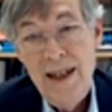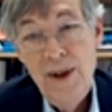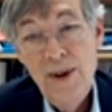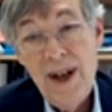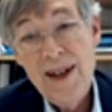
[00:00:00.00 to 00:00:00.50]

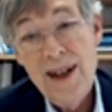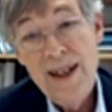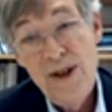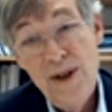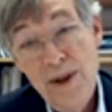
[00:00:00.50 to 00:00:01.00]
You are
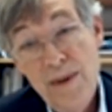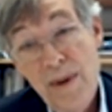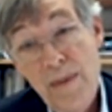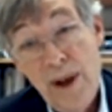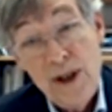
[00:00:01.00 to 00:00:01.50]
going to
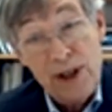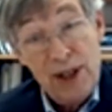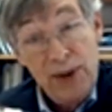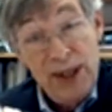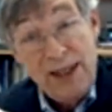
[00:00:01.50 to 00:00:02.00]
push the
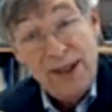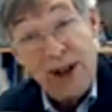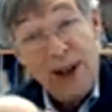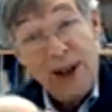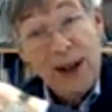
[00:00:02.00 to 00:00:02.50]
Greeks
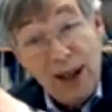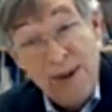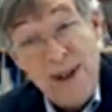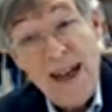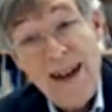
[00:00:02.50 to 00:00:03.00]
all
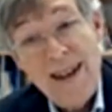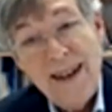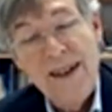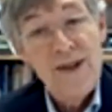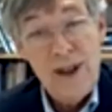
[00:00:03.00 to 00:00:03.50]
alone there,
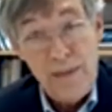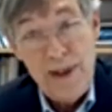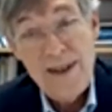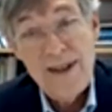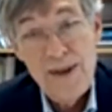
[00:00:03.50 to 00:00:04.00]
and the
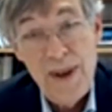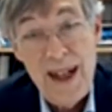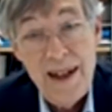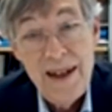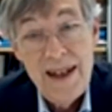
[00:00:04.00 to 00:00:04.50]
Cypriots as
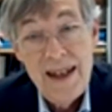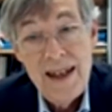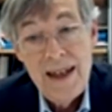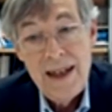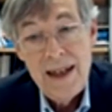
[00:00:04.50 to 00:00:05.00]
well,
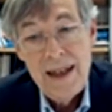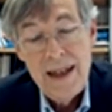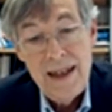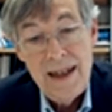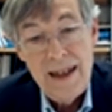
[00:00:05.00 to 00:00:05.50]

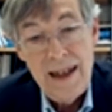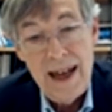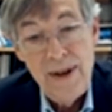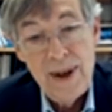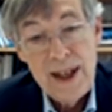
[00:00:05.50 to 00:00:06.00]

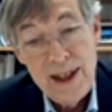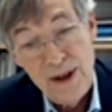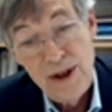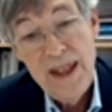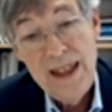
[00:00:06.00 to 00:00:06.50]
and you're going
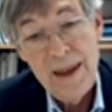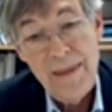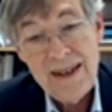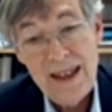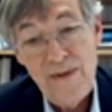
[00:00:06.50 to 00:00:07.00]
to treat
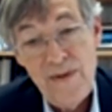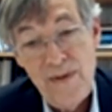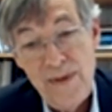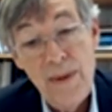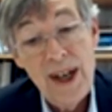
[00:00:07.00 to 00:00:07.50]
them as if
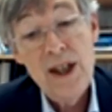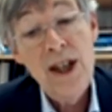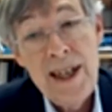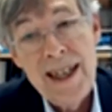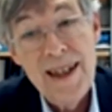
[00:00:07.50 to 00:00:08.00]
they were
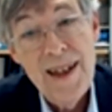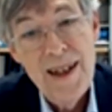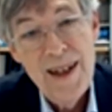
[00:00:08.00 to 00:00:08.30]
Turkey.